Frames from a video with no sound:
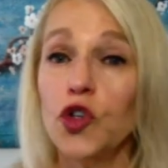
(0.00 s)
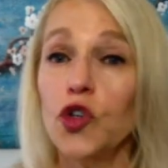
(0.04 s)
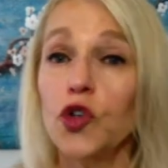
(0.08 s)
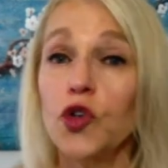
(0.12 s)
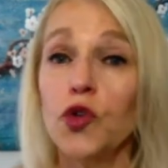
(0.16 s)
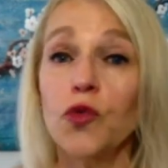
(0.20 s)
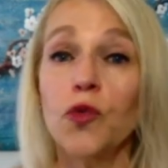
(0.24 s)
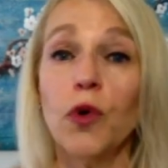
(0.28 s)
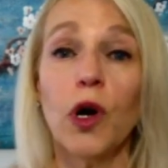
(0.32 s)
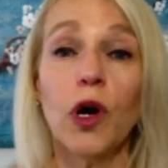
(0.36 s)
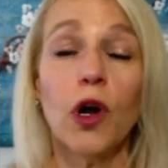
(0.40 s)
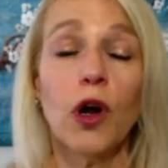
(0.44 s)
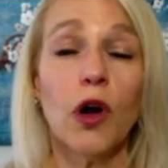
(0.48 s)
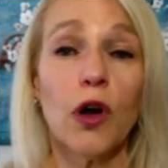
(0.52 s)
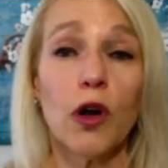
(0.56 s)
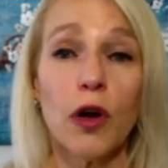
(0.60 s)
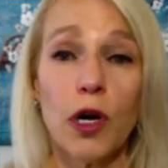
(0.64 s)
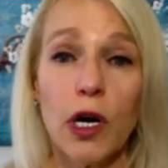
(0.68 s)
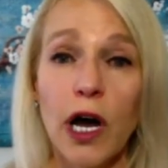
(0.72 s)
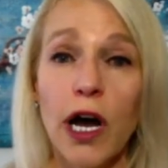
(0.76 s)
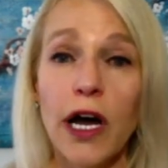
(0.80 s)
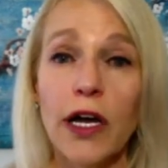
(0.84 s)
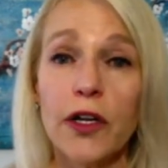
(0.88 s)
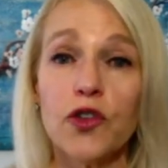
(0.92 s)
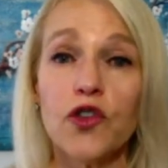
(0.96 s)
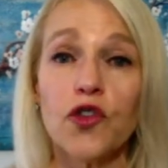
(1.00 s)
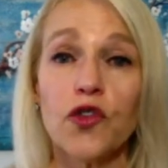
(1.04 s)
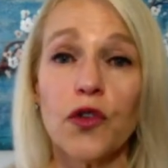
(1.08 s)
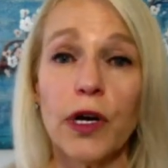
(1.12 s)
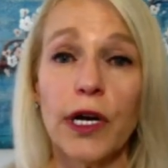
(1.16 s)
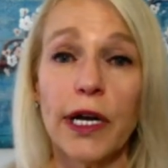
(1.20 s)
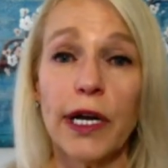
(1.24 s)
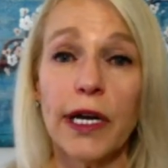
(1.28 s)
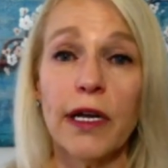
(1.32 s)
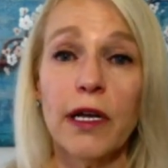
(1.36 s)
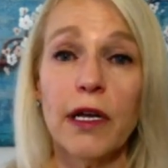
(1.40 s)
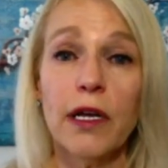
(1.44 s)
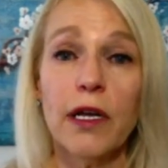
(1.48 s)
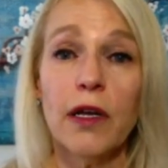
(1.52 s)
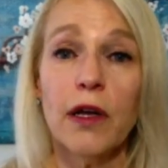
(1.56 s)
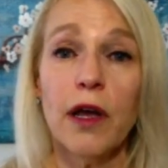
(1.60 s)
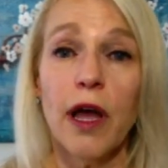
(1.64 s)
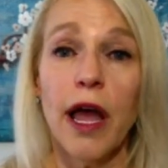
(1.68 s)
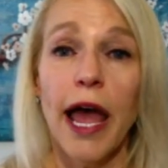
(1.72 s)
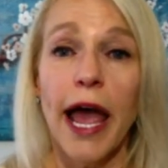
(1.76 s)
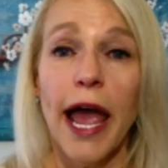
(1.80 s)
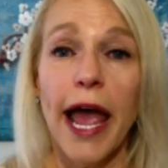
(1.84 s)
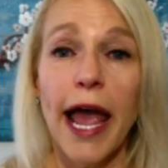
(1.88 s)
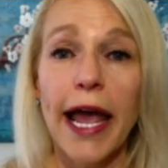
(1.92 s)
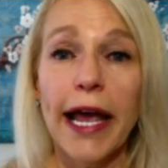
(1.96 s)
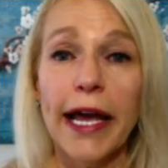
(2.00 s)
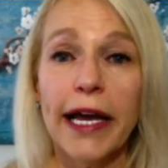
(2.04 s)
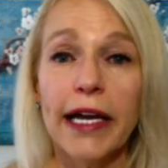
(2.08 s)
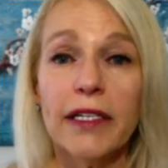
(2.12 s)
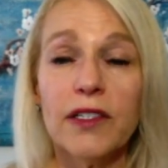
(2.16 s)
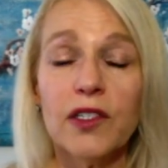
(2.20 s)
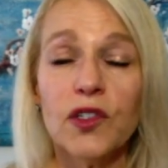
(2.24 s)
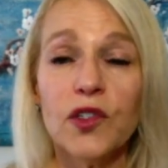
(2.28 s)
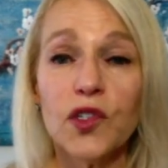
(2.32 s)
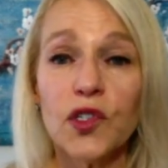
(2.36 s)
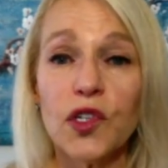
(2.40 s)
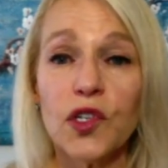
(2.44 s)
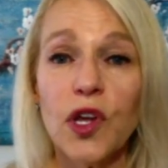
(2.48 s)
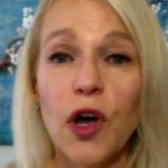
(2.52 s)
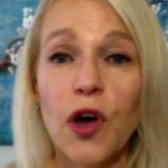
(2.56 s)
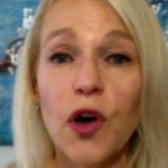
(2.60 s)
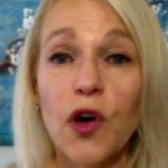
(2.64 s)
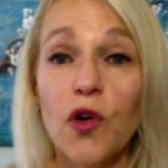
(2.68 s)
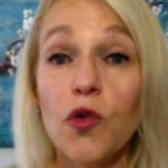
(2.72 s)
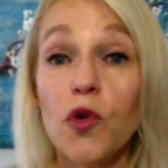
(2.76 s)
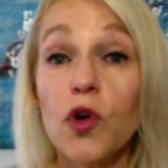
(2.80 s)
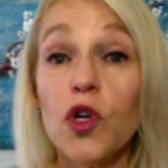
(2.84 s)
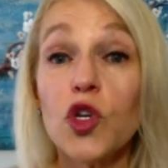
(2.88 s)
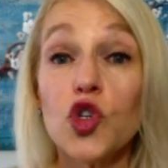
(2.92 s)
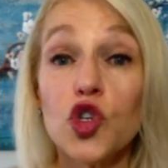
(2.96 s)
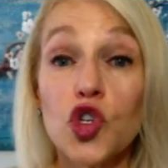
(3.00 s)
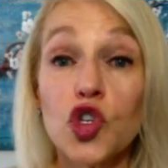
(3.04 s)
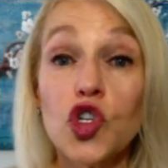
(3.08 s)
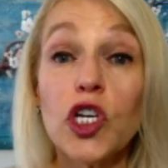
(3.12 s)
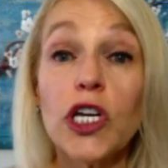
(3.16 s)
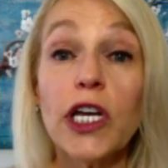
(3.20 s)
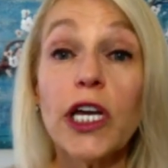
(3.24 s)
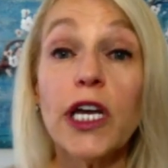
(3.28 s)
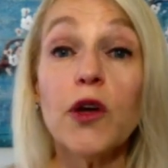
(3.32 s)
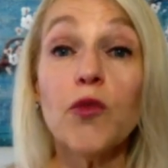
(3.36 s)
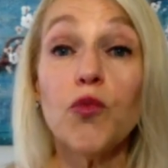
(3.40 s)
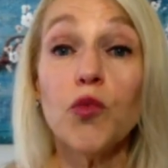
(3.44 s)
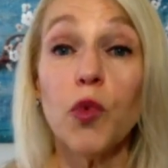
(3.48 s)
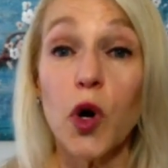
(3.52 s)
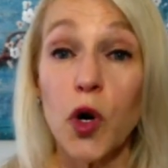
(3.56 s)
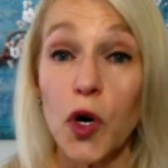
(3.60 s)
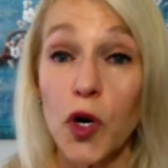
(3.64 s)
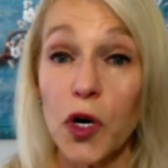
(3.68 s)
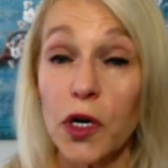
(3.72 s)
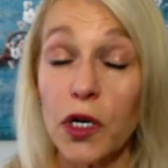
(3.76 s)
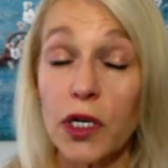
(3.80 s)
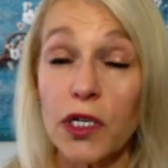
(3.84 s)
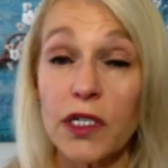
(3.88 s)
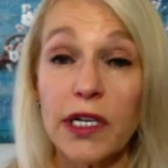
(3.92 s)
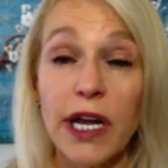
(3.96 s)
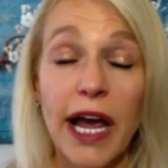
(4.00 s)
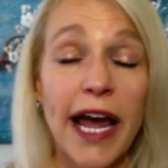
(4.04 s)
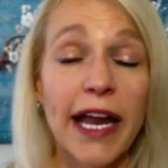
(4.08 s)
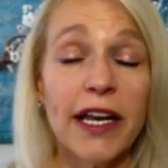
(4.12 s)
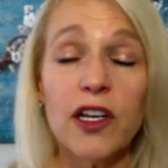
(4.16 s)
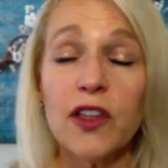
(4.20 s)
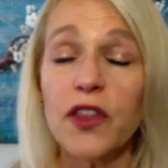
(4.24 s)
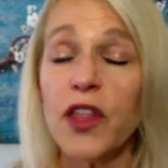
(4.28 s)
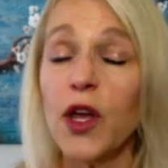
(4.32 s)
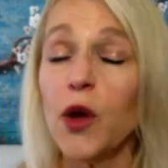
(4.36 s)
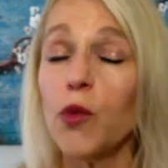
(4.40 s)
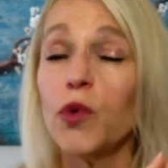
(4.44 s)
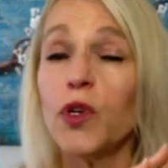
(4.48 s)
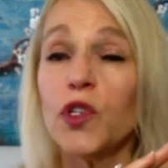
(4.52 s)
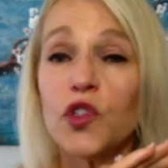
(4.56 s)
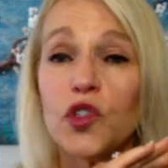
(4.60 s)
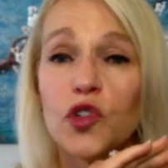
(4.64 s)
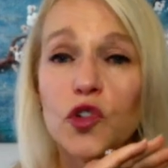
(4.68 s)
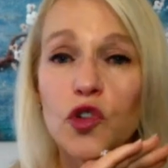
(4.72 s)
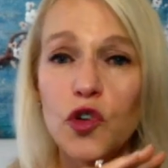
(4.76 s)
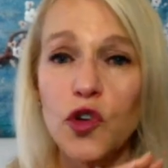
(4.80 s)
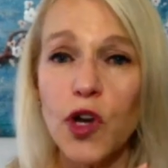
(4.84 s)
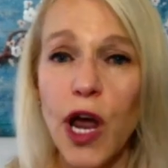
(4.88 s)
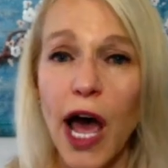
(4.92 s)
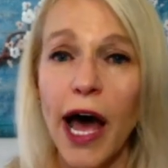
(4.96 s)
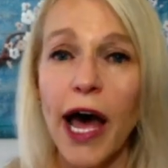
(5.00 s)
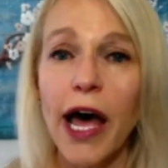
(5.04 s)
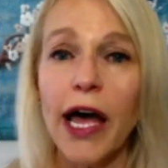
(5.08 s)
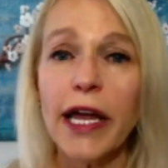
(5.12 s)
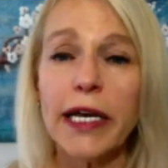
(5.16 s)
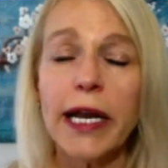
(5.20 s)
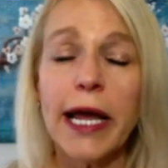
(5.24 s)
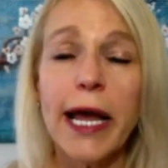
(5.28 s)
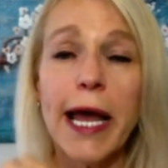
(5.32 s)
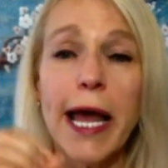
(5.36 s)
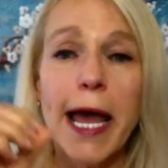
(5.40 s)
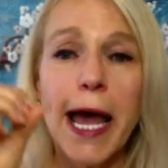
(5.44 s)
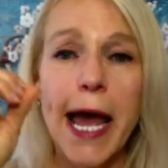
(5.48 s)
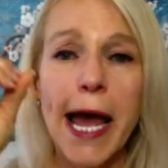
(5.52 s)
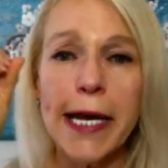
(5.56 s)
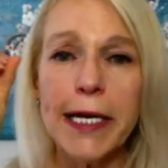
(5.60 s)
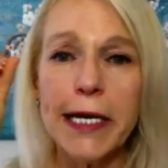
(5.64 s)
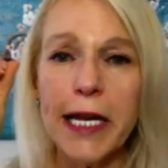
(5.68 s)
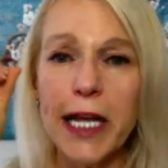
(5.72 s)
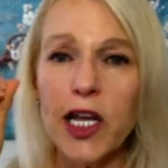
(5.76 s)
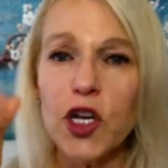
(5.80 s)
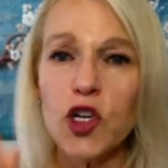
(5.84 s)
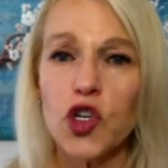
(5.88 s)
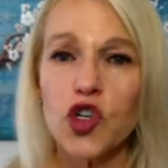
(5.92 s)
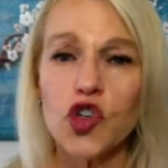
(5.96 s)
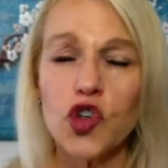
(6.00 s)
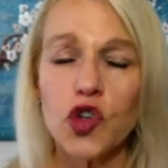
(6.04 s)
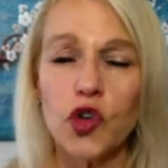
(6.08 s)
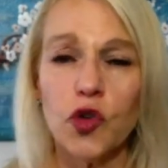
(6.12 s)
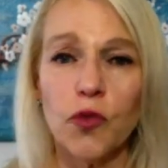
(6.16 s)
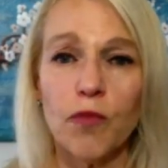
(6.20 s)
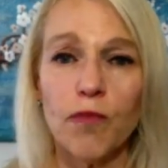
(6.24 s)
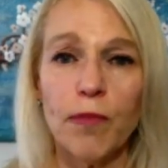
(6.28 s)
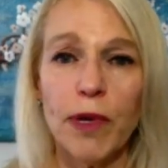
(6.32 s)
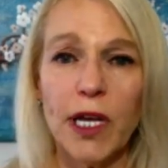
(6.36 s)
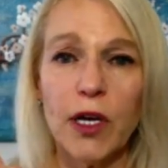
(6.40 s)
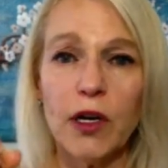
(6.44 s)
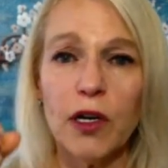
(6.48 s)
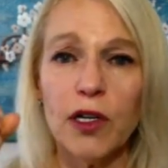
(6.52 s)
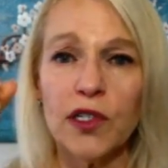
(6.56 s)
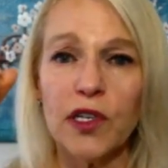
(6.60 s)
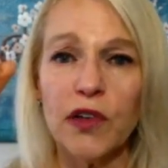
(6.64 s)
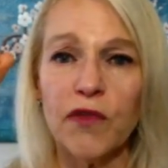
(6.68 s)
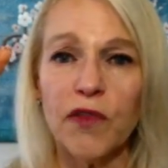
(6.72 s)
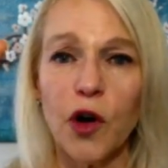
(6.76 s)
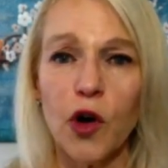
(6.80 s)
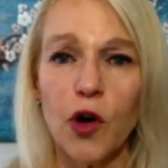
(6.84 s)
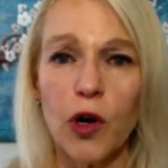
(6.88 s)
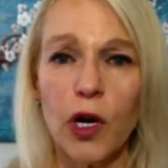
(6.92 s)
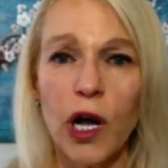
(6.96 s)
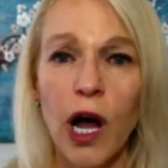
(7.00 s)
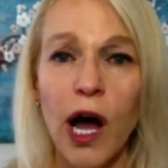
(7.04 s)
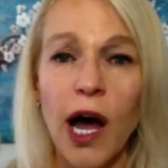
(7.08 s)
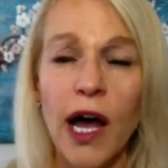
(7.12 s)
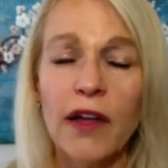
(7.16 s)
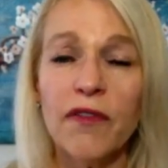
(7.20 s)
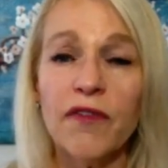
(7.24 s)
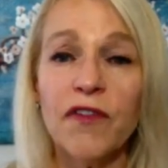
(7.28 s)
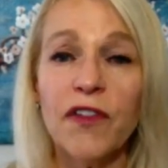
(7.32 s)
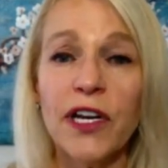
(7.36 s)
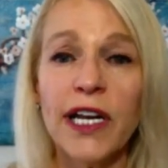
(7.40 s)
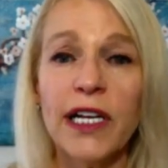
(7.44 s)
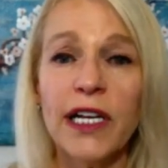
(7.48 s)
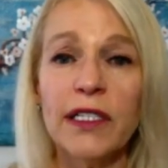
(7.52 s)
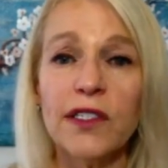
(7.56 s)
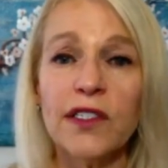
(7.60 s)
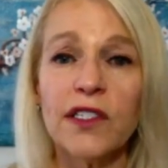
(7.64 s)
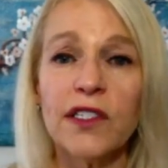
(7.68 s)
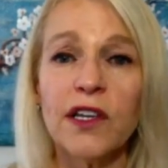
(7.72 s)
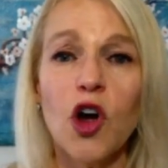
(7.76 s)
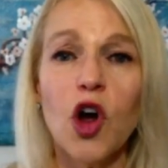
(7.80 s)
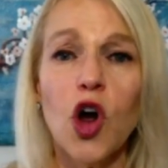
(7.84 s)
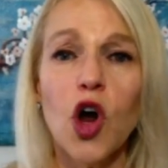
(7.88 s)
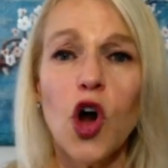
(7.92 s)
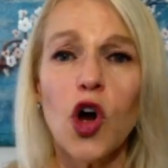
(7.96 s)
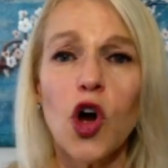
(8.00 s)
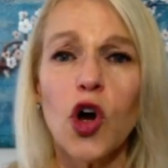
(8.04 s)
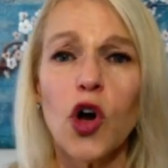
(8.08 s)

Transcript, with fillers: to her country. And so she worked, and there was not an issue because of her confidence,